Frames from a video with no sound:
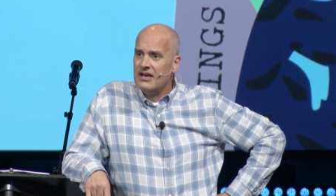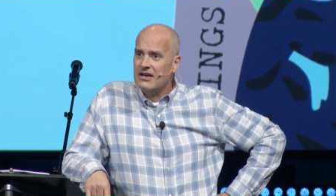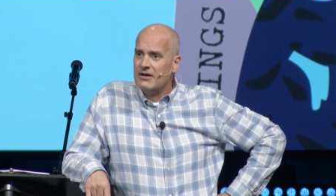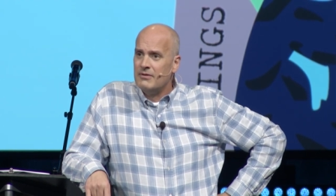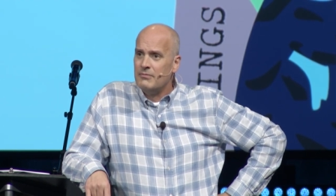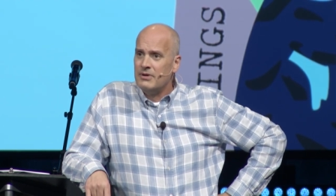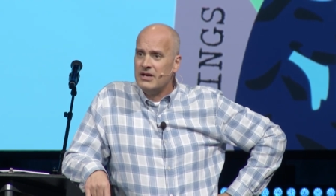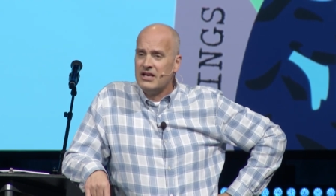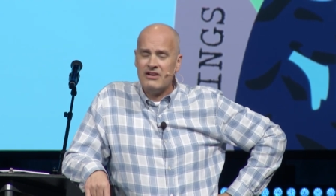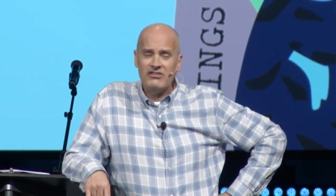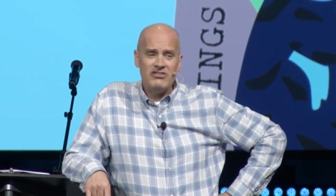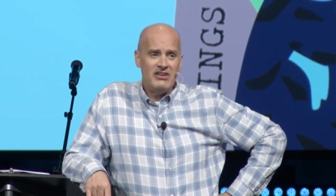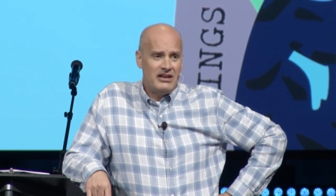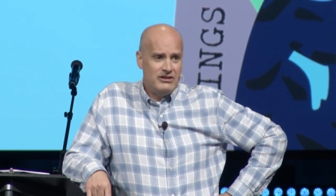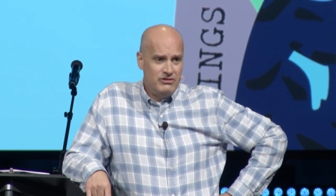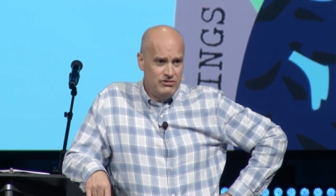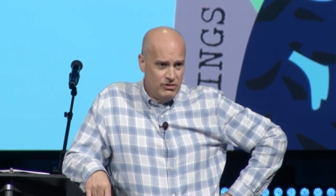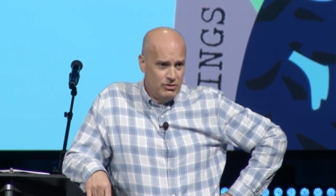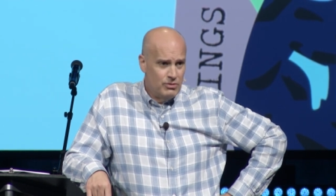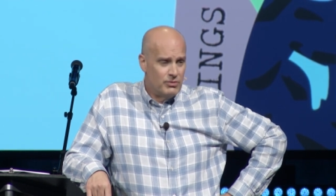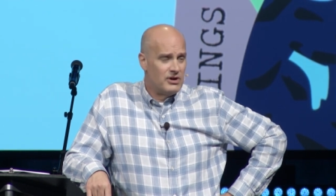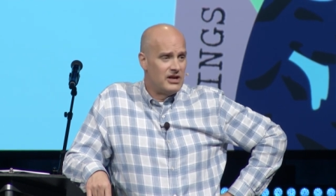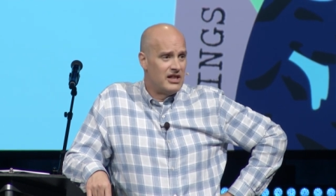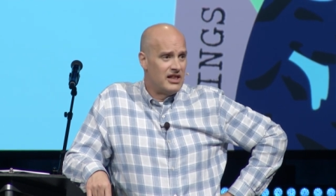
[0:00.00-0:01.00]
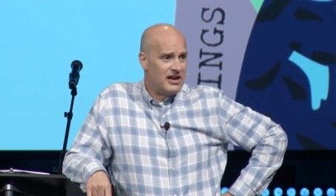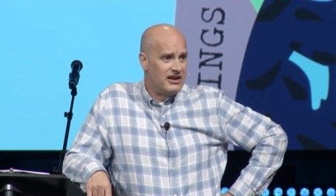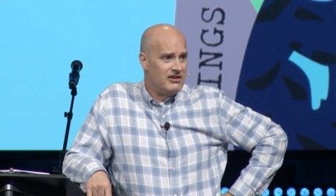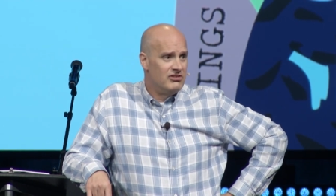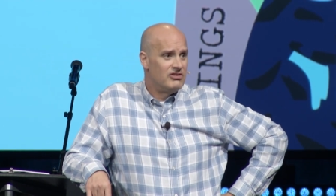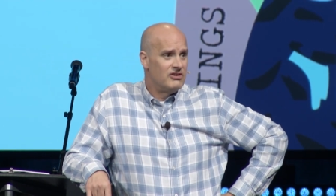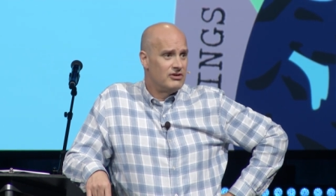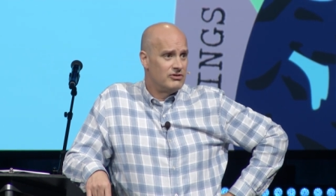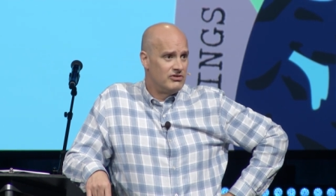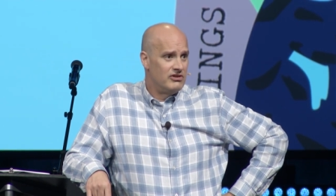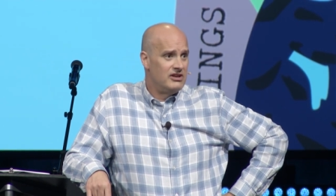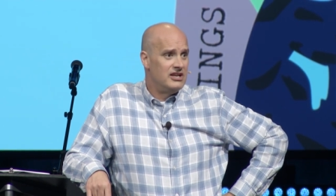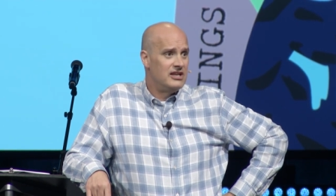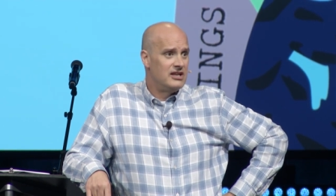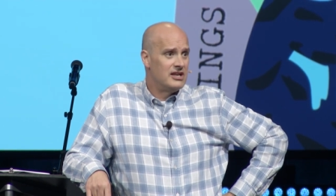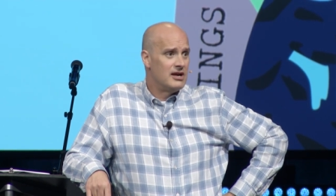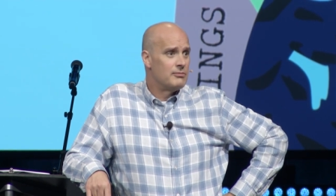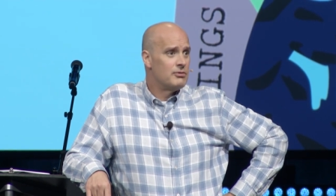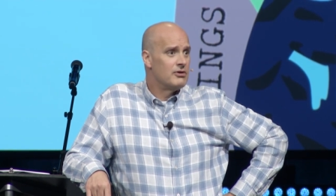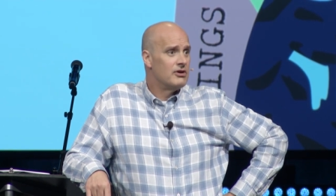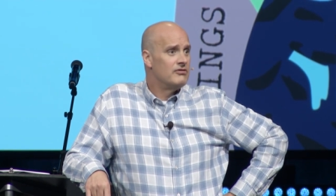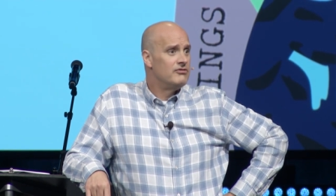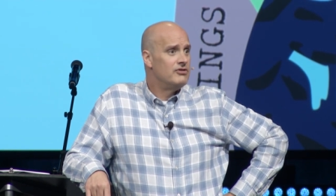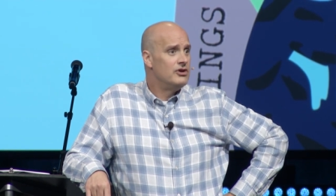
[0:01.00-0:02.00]
because I do realize there's any
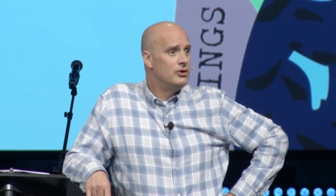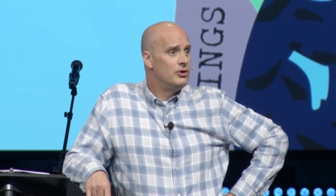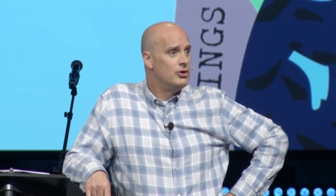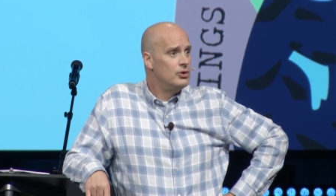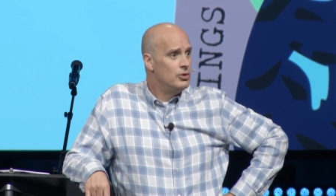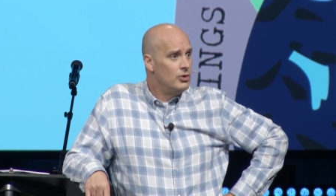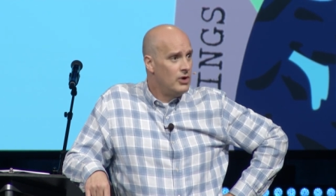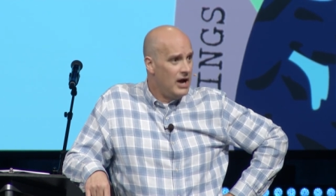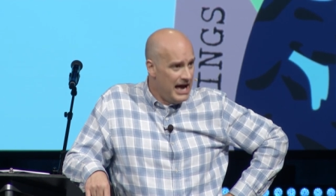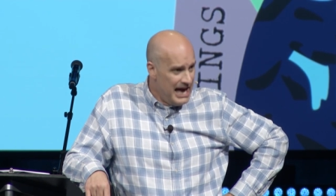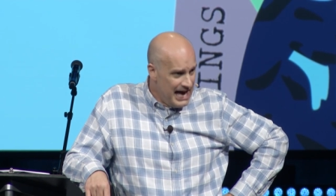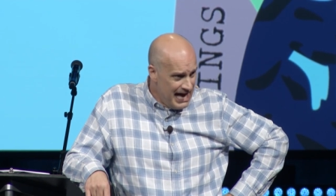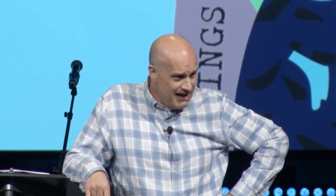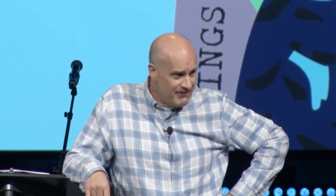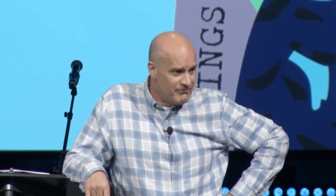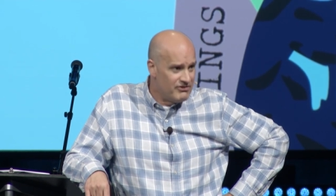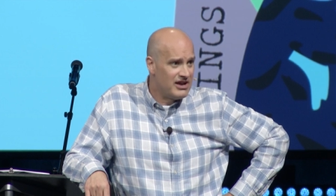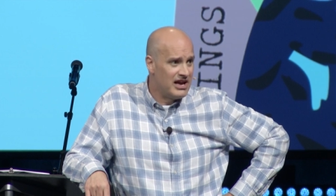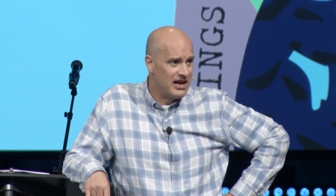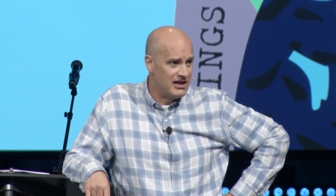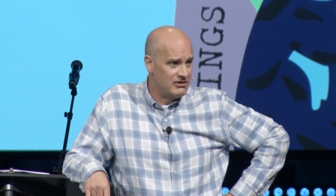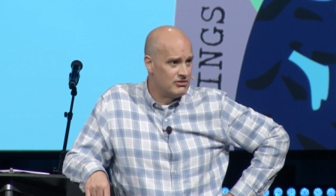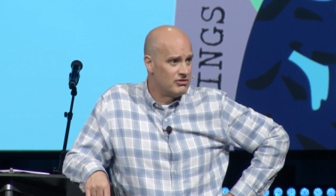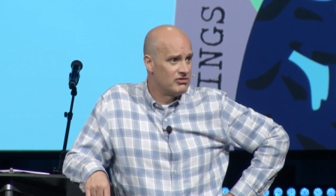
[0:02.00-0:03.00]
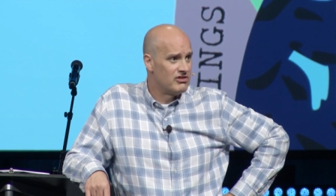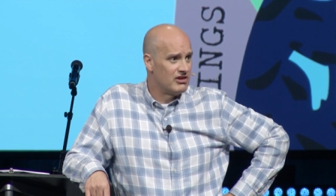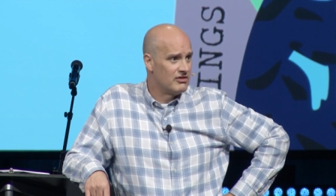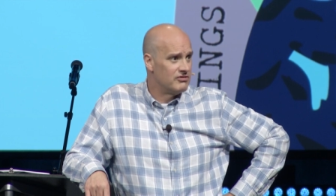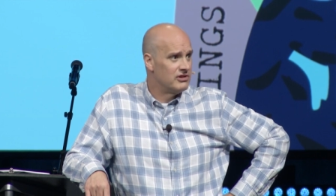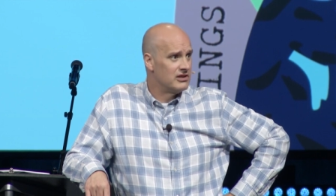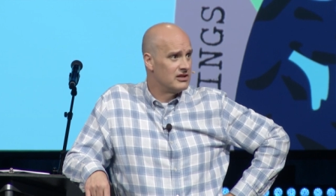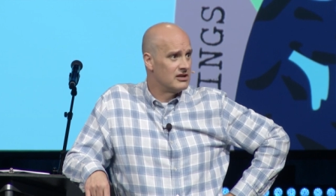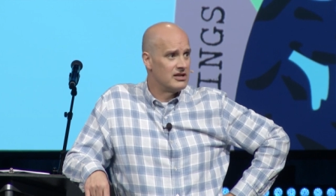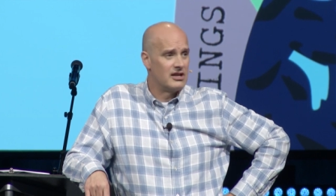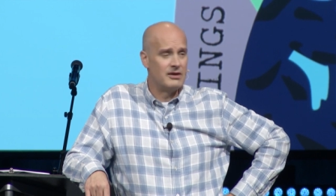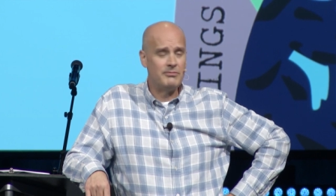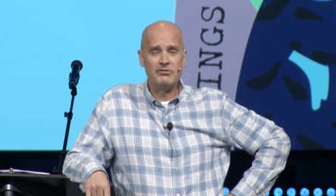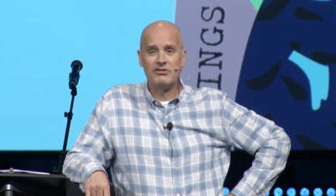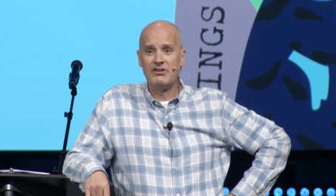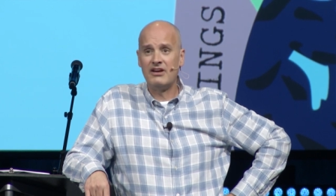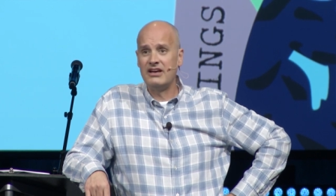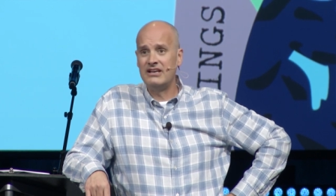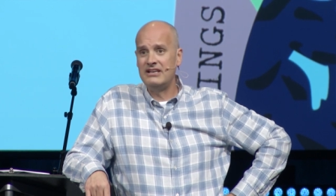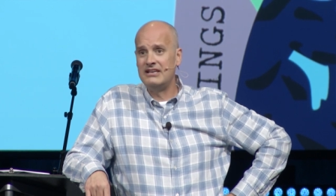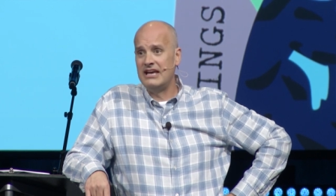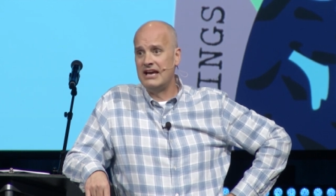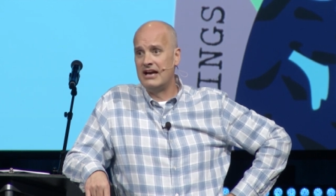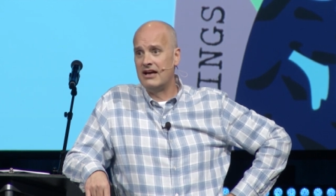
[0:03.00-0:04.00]
number of you who have gotten yourself a little
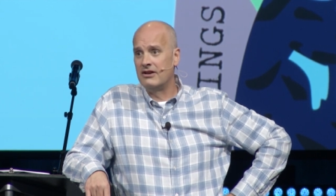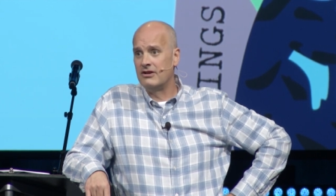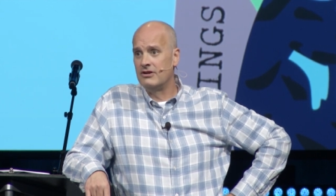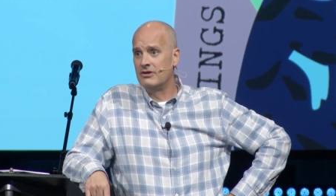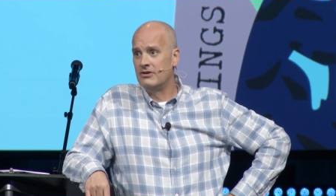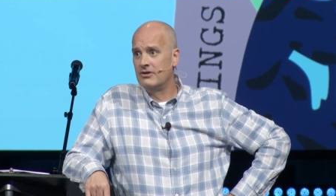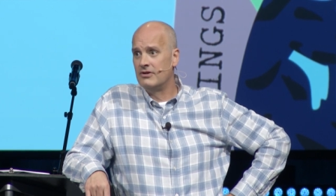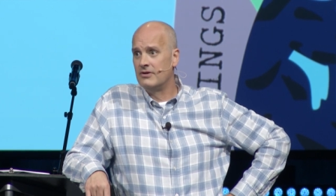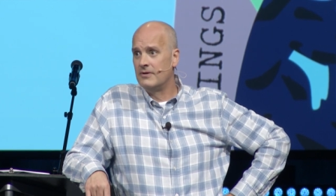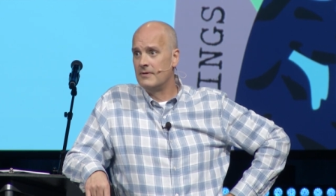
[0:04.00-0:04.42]
upside down.